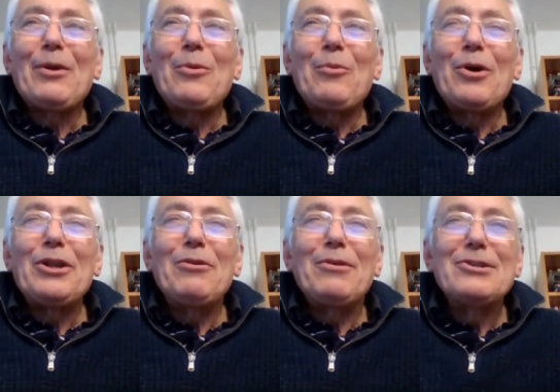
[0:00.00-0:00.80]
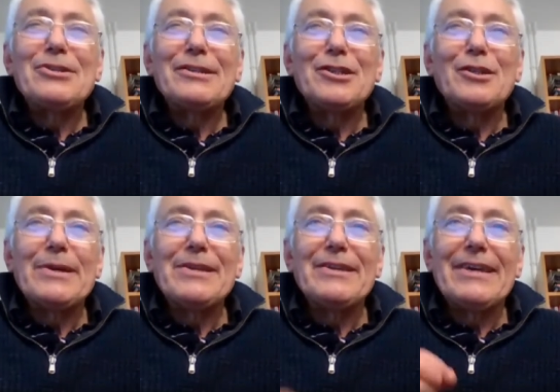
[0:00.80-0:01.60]
what do you consider to
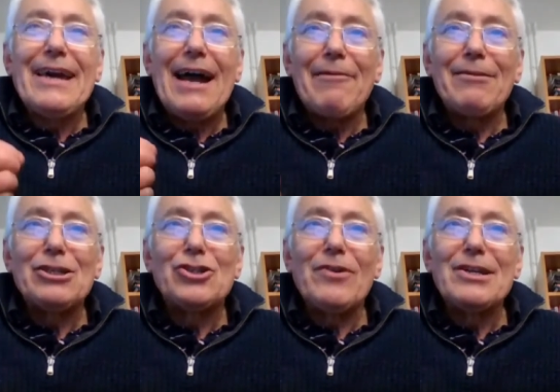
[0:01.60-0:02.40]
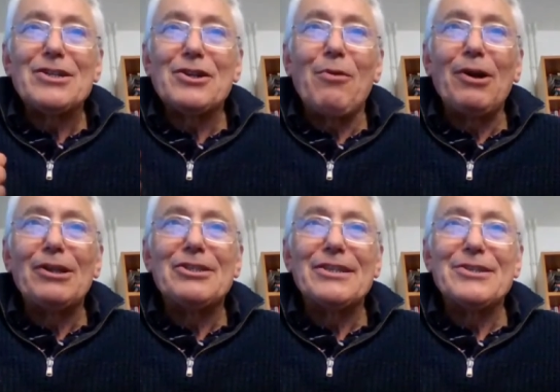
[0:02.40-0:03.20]
be the character traits and
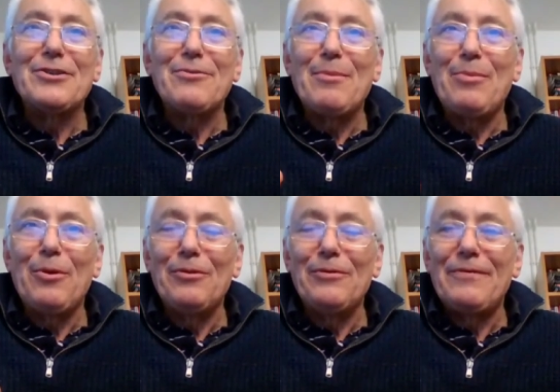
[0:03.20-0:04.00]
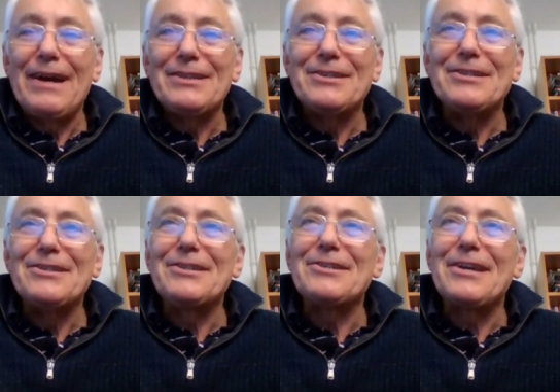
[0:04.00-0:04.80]
qualities that are important factors in
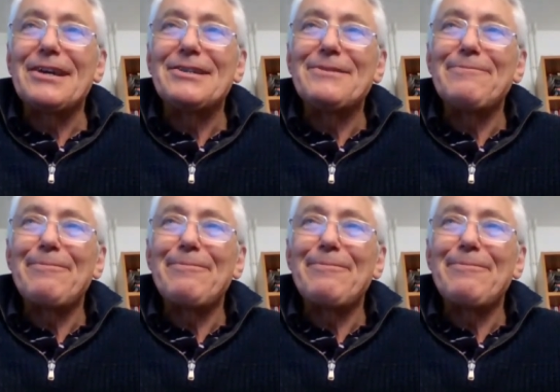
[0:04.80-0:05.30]
success?